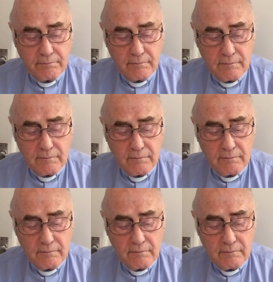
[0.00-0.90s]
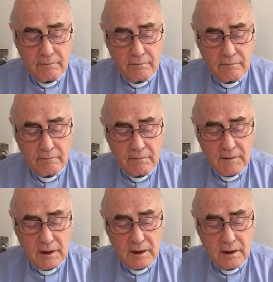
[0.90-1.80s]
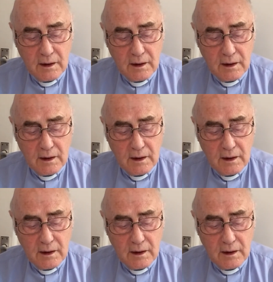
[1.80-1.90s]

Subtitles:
(no one is talking)